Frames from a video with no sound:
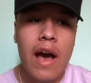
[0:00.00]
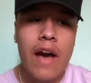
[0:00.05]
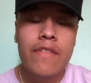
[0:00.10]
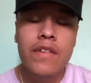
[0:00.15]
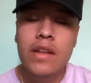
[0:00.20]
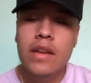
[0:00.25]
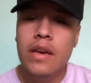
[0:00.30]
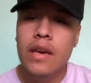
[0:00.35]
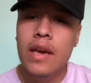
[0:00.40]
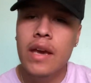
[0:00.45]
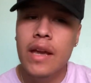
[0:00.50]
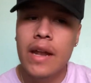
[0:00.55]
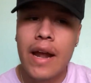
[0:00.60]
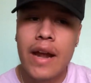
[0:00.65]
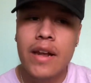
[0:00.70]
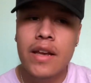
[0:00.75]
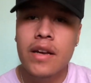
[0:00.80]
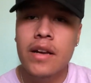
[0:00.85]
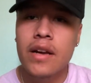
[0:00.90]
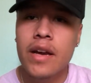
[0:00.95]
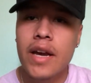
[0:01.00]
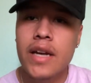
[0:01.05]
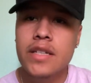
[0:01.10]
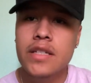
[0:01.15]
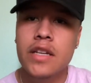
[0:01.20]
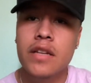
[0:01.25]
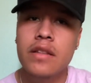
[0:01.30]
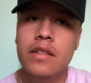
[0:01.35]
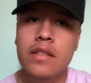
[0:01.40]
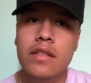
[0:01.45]
having a kid at a young
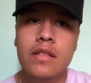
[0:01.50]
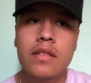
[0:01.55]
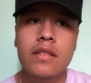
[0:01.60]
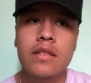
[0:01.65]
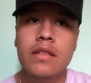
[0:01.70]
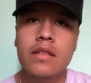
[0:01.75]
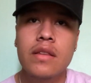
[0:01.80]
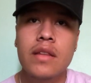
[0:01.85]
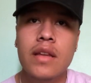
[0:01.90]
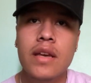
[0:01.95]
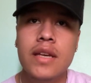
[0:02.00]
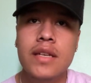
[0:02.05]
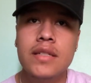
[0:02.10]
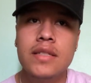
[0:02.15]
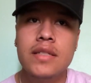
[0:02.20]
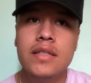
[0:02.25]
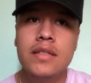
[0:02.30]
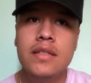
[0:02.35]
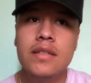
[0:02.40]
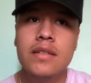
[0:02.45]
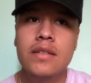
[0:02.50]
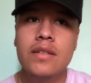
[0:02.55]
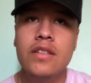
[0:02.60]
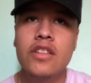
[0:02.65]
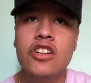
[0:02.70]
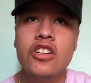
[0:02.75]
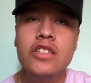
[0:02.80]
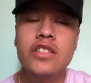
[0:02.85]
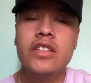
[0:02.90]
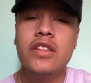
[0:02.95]
age it
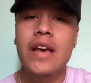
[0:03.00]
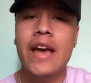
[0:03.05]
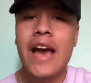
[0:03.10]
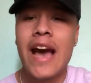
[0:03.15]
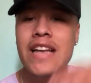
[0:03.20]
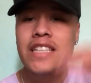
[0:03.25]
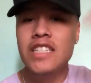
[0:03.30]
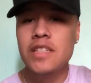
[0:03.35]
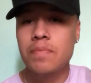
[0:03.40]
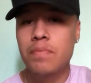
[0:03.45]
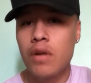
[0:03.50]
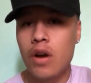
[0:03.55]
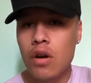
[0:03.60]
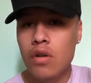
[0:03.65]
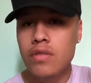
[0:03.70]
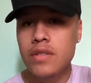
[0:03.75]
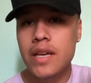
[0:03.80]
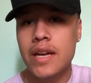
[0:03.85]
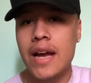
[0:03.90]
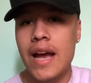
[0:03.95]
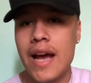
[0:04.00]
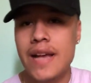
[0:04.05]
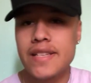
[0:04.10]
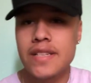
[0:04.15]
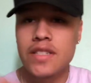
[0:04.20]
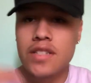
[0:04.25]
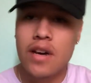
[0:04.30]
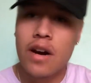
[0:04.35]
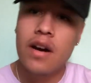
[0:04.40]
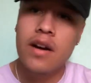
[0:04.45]
has its pros and it has
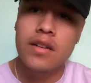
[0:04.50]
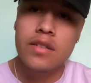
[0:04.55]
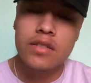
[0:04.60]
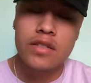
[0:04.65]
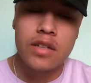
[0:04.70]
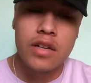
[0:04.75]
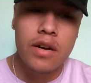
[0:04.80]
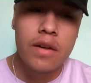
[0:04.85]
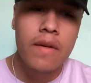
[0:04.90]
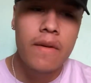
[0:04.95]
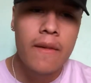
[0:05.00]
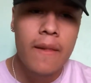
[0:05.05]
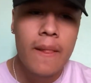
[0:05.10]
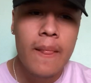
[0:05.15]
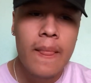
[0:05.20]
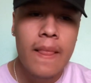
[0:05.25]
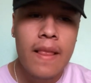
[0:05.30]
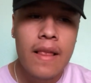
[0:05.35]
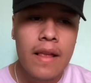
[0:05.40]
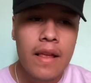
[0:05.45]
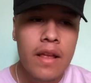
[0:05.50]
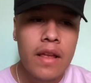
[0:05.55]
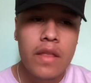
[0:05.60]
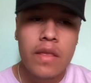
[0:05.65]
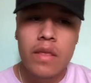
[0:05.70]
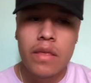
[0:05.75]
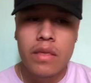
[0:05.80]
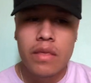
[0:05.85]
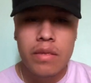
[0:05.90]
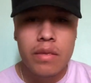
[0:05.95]
its cons, you know.
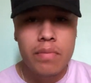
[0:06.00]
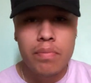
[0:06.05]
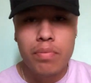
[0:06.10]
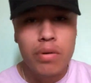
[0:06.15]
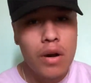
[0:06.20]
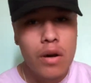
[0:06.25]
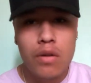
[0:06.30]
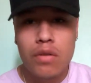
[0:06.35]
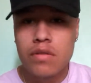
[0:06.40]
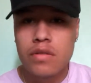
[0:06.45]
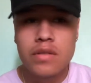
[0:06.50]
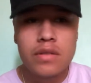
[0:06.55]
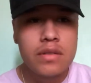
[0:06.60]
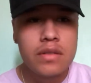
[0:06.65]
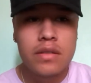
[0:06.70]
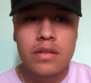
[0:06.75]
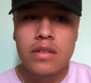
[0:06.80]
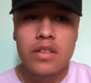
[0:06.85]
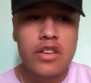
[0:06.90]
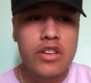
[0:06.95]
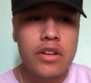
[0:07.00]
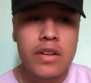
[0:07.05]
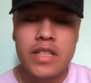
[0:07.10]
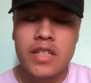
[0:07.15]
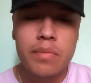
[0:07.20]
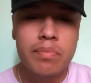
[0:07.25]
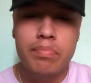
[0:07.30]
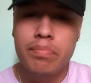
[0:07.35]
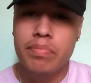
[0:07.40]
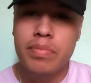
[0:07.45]
Pros, it's
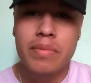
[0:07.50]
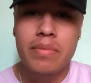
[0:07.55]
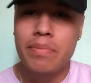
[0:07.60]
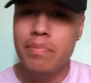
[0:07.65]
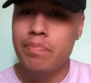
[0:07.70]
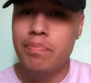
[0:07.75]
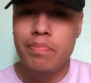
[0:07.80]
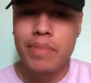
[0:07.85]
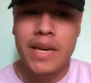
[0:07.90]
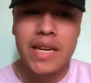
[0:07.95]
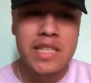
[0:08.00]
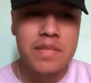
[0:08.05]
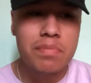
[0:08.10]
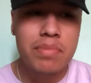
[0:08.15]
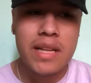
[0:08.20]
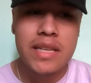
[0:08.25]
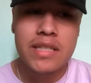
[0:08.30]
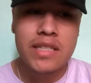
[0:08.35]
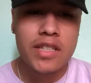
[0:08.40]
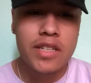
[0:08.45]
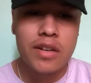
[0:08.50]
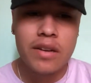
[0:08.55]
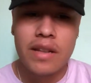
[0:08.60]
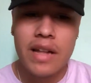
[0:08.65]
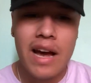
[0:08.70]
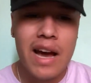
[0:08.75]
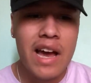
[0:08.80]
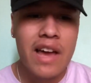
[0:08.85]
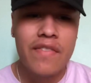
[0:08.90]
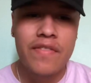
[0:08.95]
the biggest blessing in your
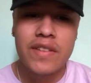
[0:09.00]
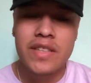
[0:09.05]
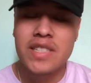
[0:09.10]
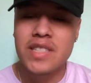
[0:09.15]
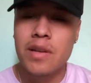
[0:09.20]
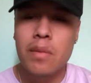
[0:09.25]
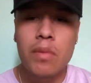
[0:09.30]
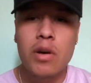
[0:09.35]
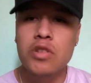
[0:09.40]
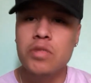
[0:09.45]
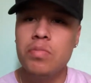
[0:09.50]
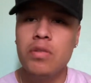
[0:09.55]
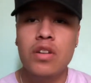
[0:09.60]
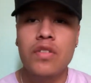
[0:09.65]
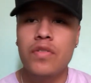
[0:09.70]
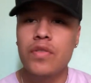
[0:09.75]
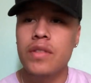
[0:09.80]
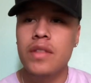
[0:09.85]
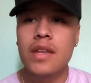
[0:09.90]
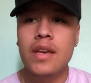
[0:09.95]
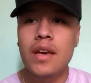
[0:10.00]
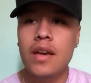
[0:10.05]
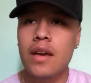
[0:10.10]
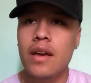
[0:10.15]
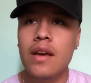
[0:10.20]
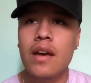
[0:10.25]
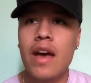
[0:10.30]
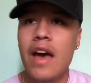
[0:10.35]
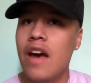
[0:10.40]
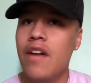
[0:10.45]
life. It's the most beautiful
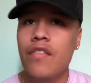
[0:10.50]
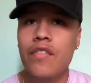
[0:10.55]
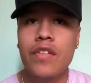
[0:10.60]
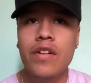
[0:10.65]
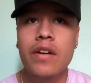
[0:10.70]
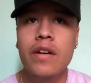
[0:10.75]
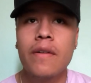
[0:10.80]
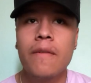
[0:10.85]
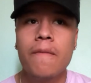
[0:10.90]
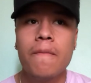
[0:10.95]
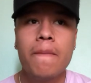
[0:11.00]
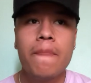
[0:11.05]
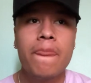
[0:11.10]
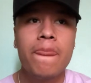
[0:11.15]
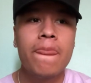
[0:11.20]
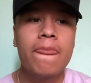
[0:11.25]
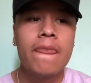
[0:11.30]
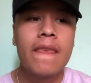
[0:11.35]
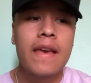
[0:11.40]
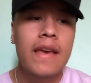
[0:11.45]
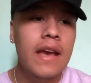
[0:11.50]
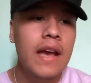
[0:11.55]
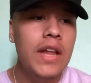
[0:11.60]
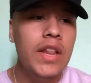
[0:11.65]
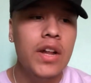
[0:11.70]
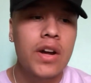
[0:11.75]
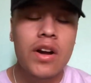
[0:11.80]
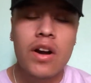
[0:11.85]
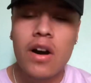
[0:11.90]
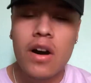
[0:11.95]
thing ever.
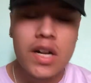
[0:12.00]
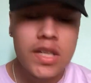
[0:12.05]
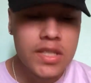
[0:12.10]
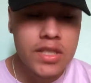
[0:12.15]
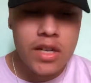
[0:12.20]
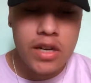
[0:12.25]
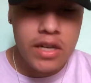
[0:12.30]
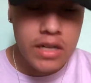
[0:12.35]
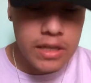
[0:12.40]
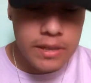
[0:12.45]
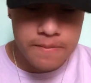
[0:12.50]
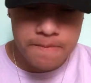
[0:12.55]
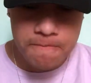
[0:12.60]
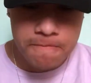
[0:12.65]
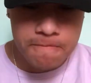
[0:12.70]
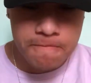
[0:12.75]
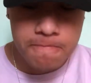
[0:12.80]
And the cons are,